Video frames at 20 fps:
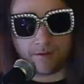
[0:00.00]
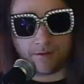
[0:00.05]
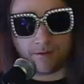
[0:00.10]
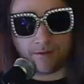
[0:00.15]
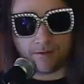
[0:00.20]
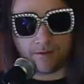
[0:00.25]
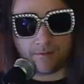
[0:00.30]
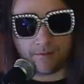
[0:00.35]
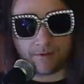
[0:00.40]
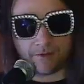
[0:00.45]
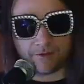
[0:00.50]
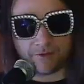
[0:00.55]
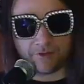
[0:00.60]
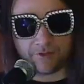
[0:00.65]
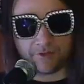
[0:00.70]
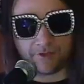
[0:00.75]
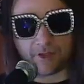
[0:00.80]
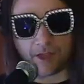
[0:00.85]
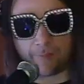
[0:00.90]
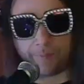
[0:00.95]
We can do a
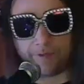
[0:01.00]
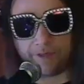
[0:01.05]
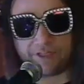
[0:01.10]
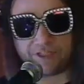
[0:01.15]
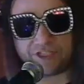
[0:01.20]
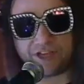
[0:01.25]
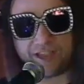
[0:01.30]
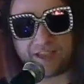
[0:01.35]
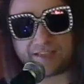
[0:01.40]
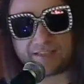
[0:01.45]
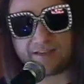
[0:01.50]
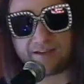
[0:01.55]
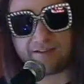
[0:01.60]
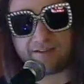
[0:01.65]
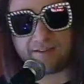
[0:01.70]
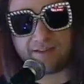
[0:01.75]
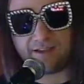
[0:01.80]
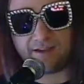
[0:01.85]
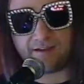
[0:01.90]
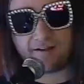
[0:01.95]
little couple of shakes here and
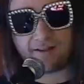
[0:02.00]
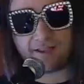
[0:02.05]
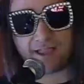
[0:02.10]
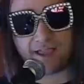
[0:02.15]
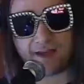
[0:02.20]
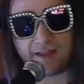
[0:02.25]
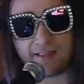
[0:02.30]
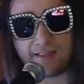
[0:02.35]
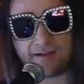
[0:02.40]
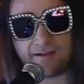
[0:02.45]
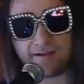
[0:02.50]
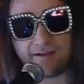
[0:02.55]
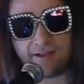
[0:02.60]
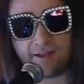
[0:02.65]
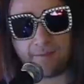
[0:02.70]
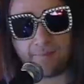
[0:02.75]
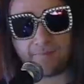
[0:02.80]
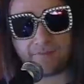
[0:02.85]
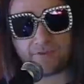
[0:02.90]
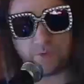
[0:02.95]
there to kind of clear it up.
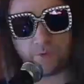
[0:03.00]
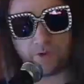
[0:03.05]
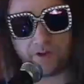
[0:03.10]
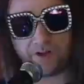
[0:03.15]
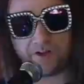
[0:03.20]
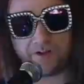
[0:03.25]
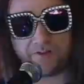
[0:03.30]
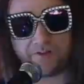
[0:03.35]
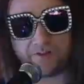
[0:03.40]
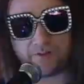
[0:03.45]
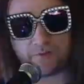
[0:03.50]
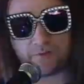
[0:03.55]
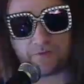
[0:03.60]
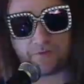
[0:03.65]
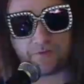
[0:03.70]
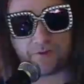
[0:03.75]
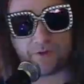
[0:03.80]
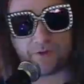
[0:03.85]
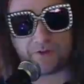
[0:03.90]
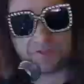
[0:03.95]
So we're going to do this one
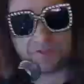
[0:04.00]
first.